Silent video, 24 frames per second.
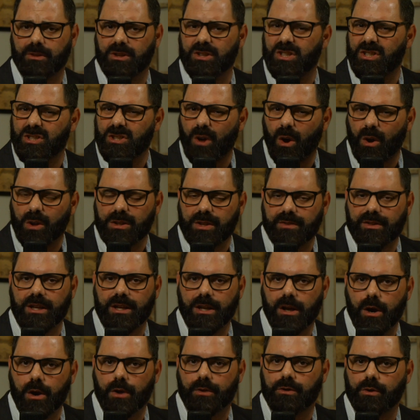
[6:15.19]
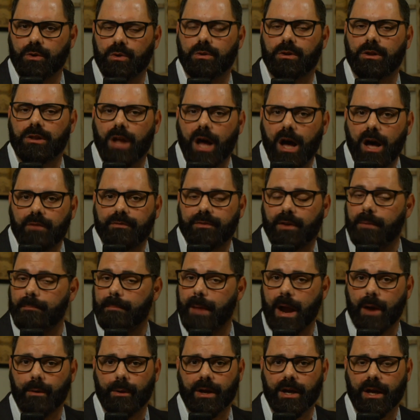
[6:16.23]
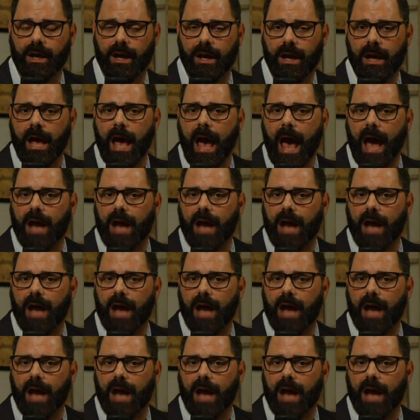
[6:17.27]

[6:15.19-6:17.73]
the salt of the earth, who love America